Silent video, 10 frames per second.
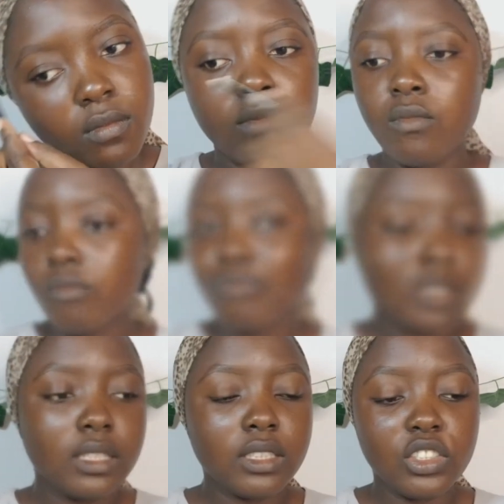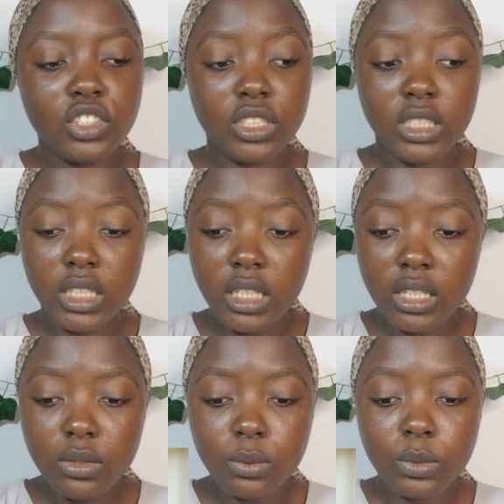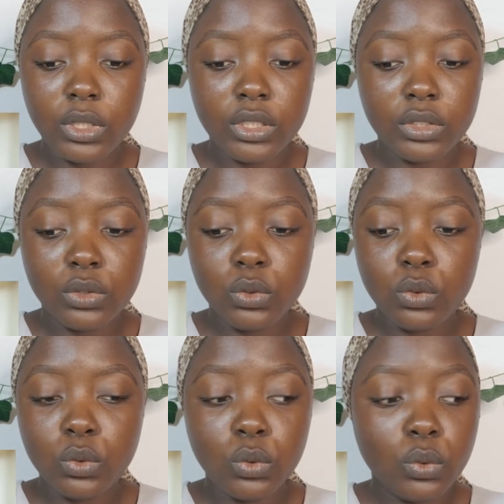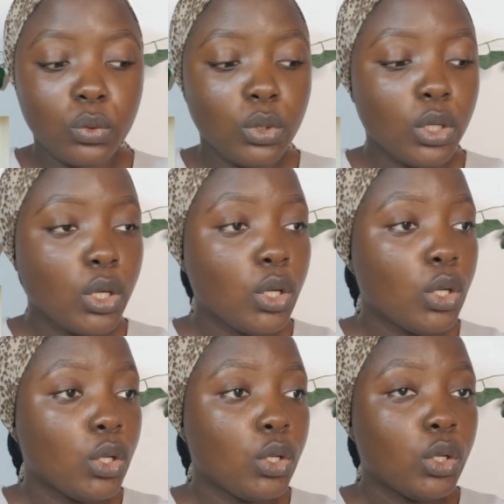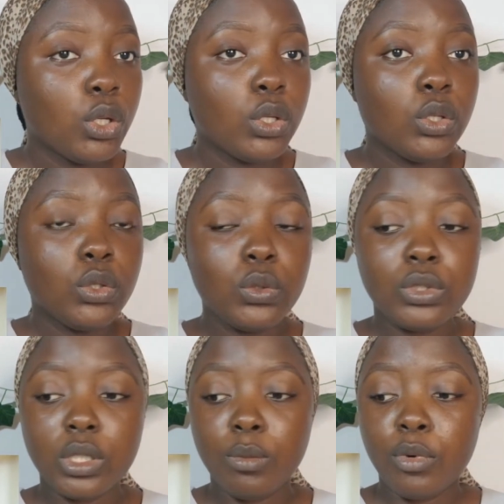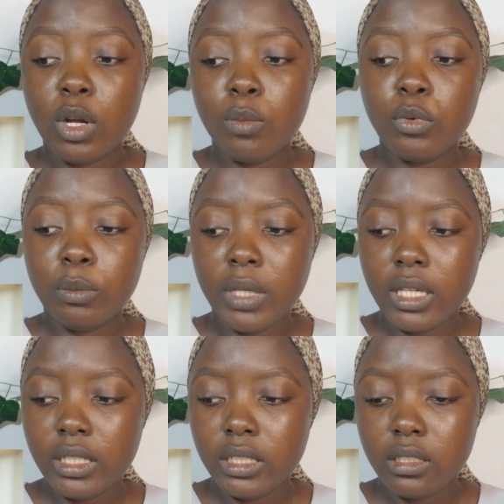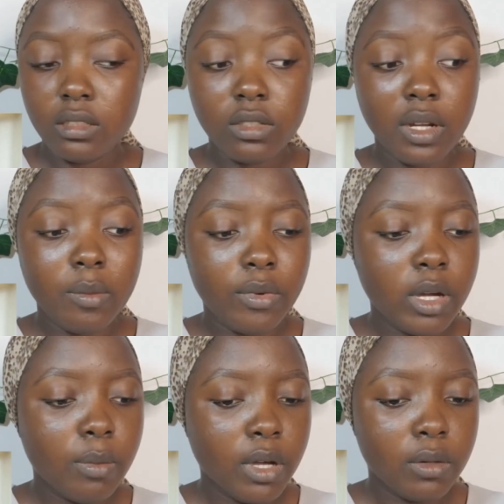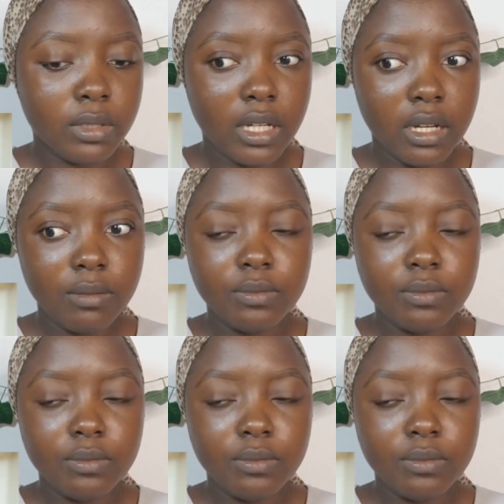So the next thing she did was to use a brow powder.